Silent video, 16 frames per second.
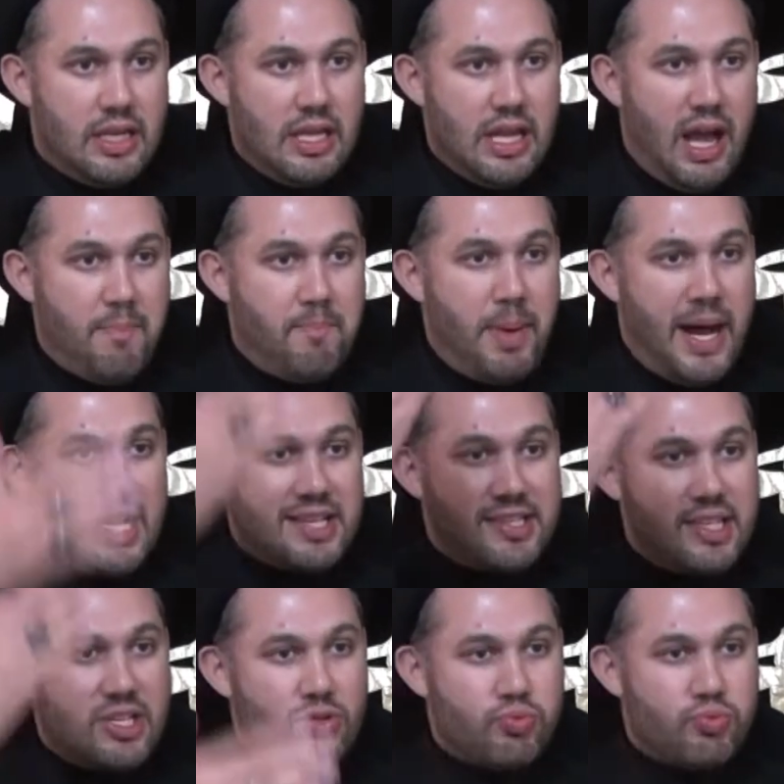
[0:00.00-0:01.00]

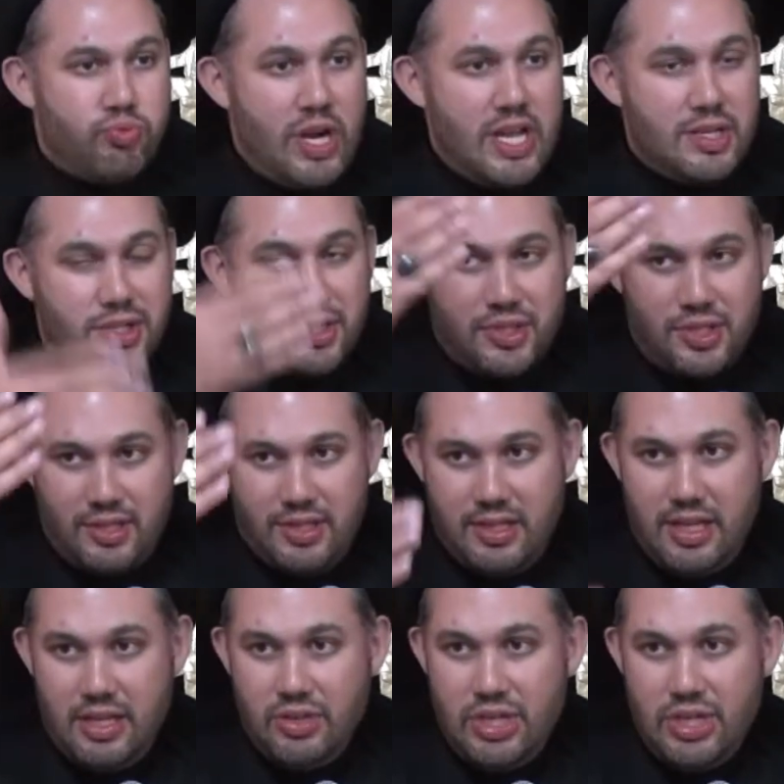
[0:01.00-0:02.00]
Abbasis raised
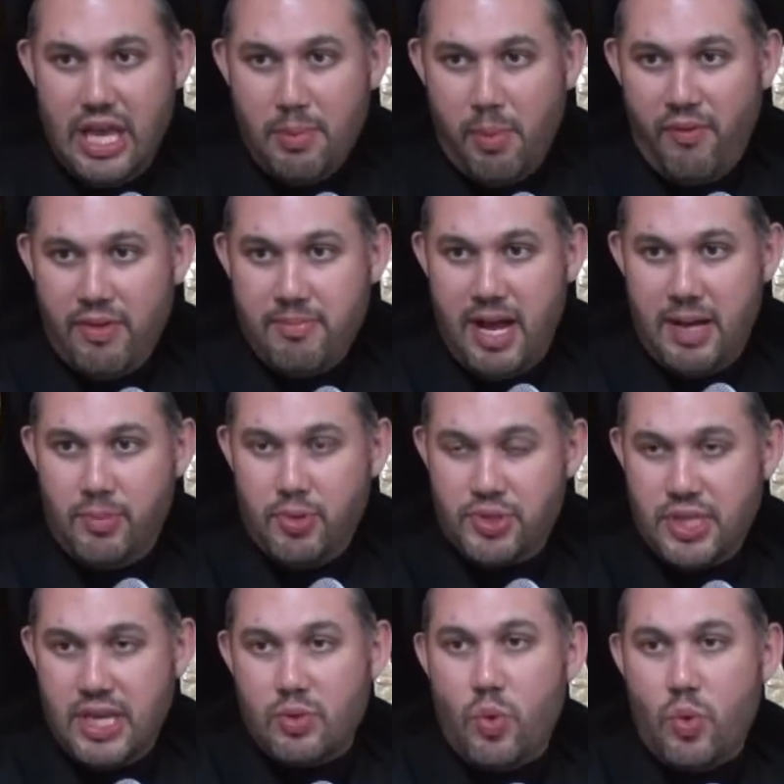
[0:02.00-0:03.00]
in the name of Imam
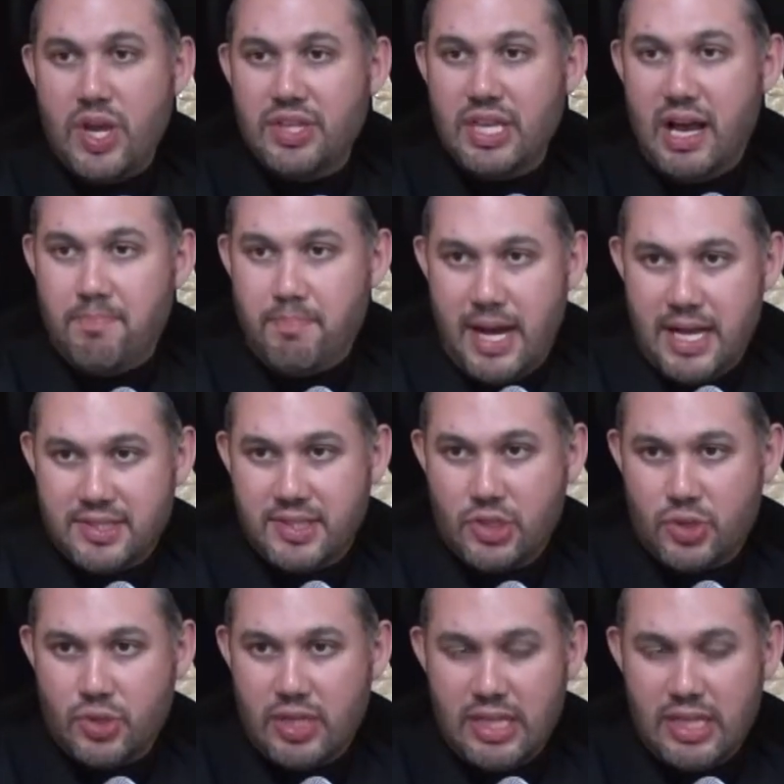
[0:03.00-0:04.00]
Hussein. Where are the Abbasis
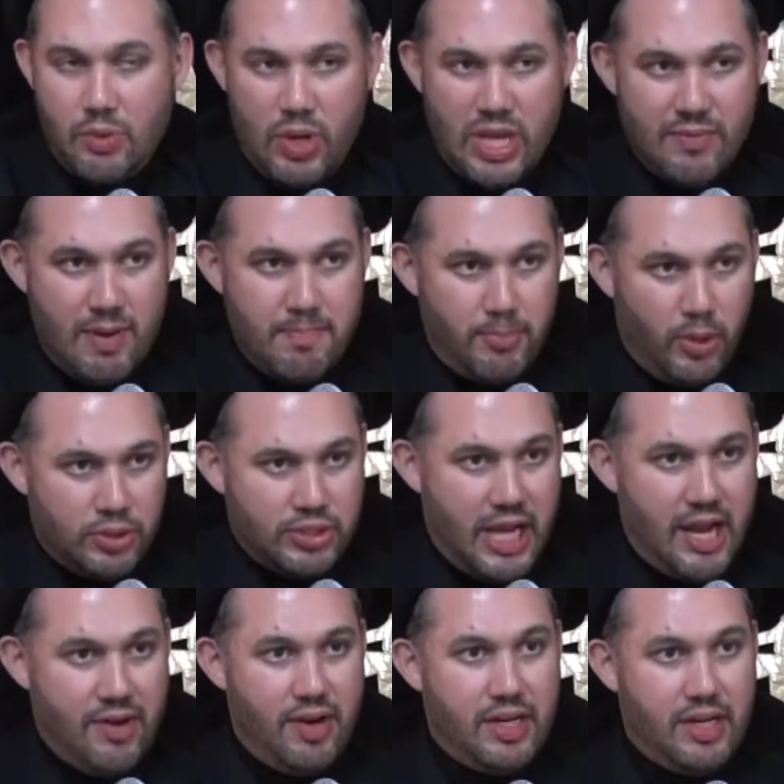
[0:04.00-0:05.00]
today? They were even more
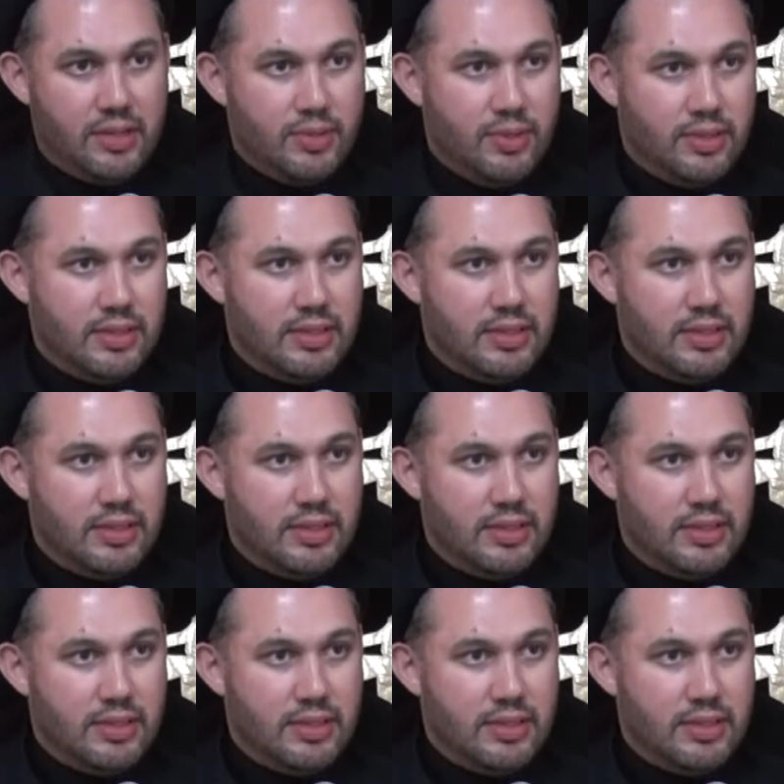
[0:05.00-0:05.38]
tyrannical.